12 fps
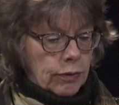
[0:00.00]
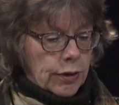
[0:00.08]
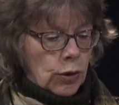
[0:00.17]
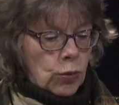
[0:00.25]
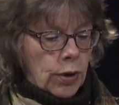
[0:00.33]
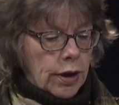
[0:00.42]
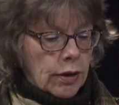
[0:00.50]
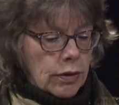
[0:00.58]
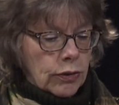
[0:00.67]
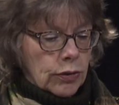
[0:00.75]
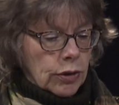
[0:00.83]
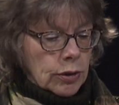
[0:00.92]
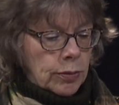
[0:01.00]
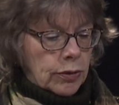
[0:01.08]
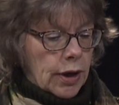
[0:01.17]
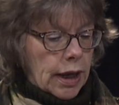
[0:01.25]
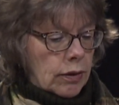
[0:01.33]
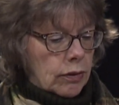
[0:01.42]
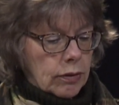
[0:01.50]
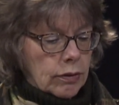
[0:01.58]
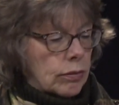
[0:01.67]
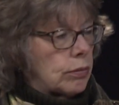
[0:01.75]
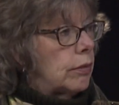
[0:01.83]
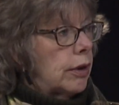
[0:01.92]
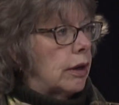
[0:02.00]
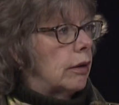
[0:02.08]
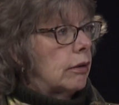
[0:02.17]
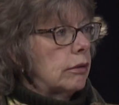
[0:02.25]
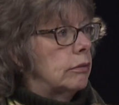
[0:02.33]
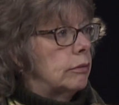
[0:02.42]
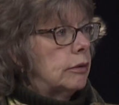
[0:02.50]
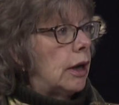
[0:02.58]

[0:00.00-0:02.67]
like, what are the circumstances where